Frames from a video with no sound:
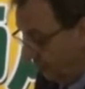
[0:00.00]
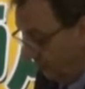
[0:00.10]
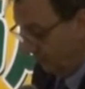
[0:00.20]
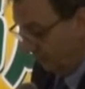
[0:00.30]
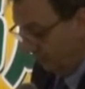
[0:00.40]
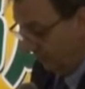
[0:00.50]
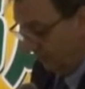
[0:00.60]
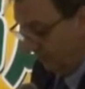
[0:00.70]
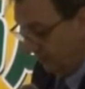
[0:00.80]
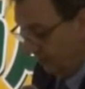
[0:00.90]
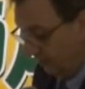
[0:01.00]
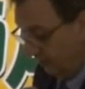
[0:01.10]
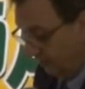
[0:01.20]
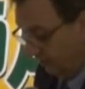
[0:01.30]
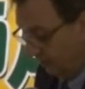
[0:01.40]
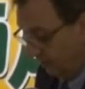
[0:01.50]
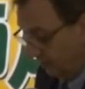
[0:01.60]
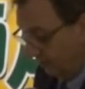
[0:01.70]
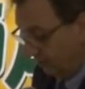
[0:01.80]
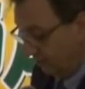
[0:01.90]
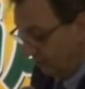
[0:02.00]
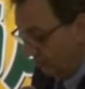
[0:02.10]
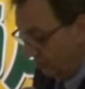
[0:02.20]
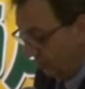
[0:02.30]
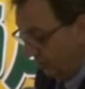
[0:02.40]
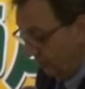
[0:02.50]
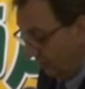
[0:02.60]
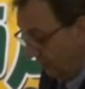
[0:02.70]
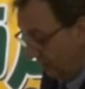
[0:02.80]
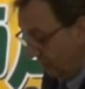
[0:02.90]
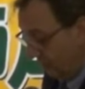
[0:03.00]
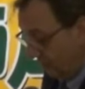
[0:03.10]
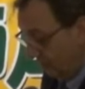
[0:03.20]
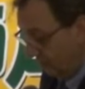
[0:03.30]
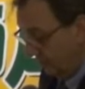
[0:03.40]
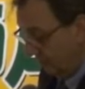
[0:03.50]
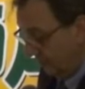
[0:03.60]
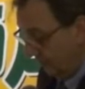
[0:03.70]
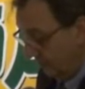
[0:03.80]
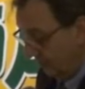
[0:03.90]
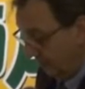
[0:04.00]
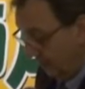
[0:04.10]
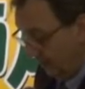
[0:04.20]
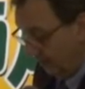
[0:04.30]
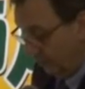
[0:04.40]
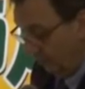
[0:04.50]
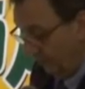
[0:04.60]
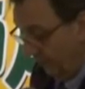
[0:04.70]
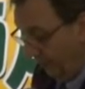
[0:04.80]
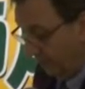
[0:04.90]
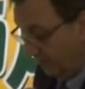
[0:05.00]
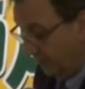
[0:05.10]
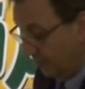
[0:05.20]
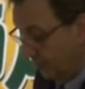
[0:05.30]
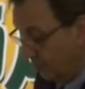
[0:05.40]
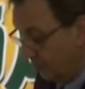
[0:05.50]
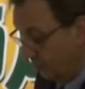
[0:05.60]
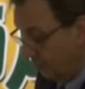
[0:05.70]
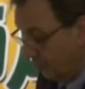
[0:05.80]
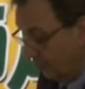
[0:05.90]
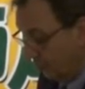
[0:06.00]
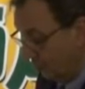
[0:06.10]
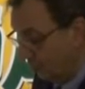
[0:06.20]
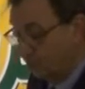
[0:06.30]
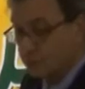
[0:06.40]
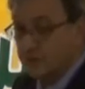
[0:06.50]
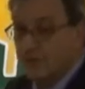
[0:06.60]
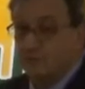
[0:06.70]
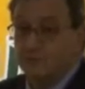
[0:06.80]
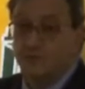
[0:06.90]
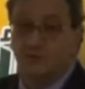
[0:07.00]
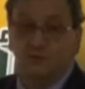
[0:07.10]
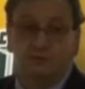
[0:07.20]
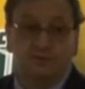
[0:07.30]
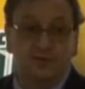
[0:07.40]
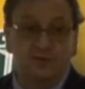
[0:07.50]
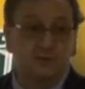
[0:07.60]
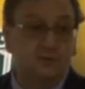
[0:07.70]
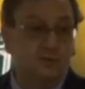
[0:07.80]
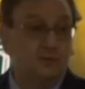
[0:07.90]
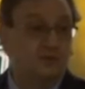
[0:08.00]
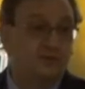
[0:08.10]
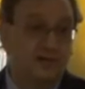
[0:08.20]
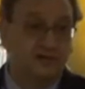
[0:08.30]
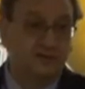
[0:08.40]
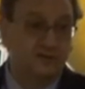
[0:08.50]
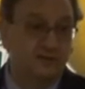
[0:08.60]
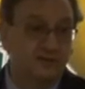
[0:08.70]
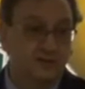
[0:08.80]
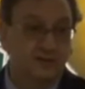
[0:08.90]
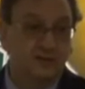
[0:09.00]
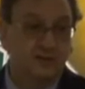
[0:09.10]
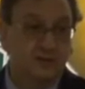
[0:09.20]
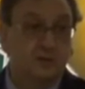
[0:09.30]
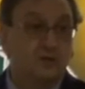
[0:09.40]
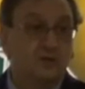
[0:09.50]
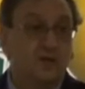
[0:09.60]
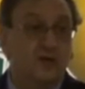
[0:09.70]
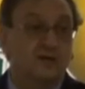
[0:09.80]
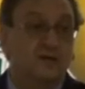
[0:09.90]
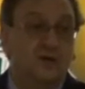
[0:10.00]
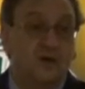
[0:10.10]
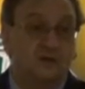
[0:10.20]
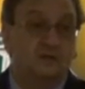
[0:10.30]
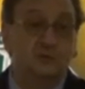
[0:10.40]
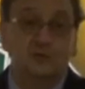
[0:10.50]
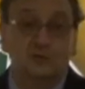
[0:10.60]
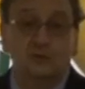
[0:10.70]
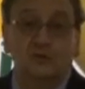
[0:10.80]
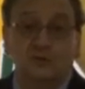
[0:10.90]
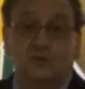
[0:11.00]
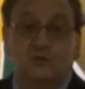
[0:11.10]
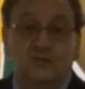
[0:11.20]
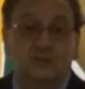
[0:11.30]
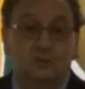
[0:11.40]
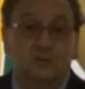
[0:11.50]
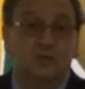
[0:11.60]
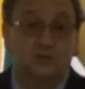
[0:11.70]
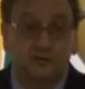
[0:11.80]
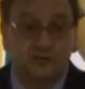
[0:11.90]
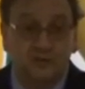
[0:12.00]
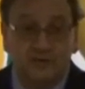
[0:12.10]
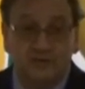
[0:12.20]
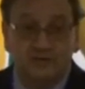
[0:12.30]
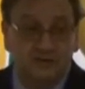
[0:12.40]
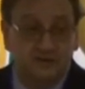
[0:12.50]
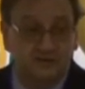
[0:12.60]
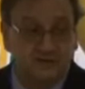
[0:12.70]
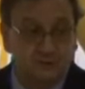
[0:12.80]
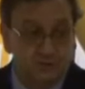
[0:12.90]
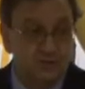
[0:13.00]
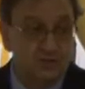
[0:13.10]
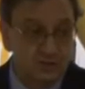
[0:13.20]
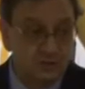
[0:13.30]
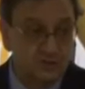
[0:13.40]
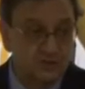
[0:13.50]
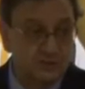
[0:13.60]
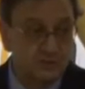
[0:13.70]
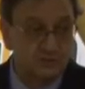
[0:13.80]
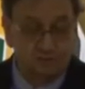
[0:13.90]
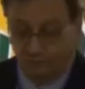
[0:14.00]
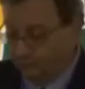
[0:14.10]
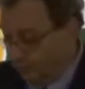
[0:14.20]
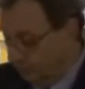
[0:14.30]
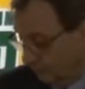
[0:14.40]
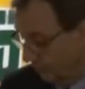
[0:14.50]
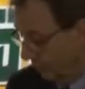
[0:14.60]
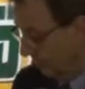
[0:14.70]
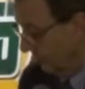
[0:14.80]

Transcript: with moderately severe illness and who have had recent exposure to some sort of azole prophylactically. Or they are in a hospital where you're seeing more of glabrata, which is resistant to fluconazole.